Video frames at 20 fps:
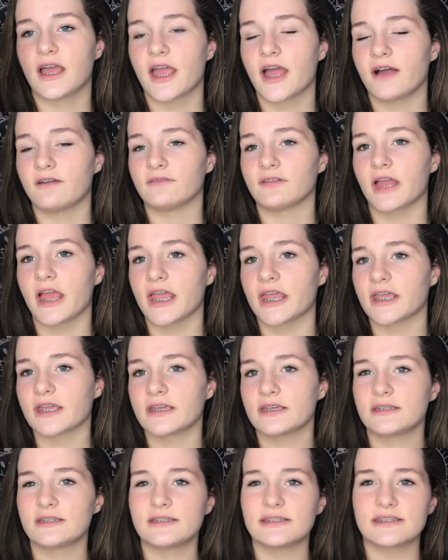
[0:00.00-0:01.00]
I have like
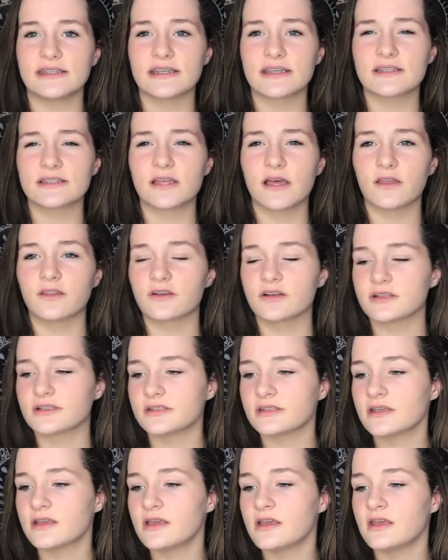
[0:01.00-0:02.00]
6
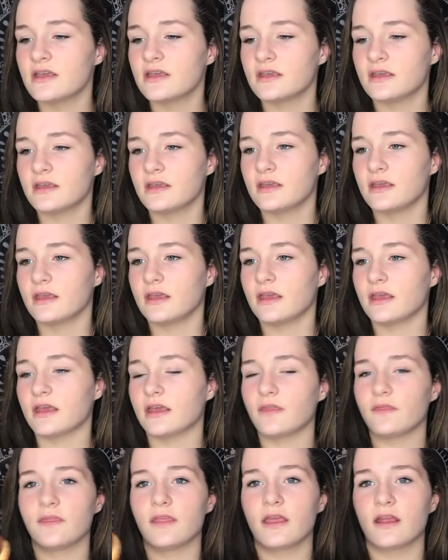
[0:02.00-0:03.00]
others
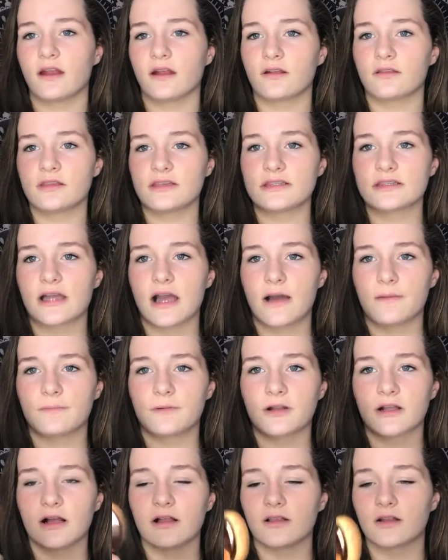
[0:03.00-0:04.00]
and they're this copper
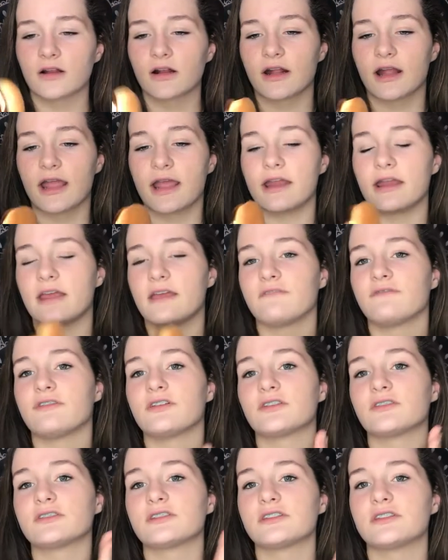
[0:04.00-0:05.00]
color and it
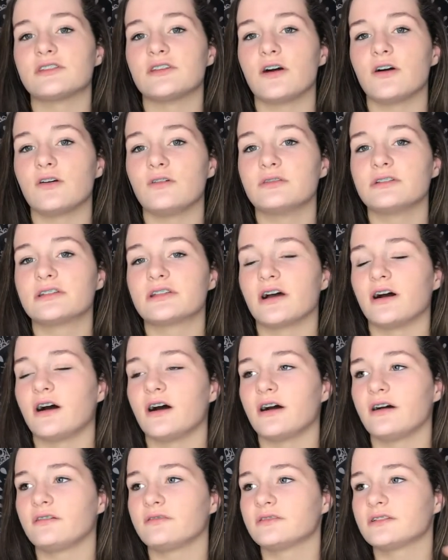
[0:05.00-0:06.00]
feels so
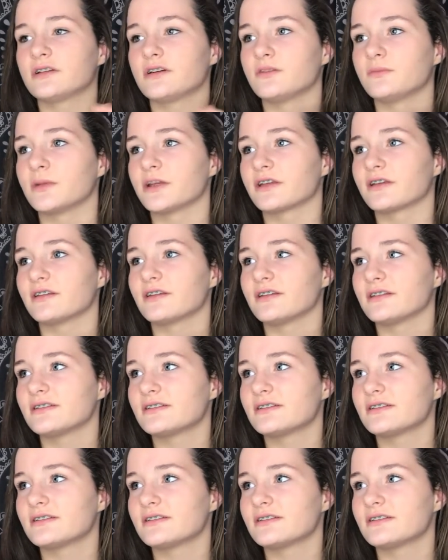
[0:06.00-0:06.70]
soft. Oh my goodness.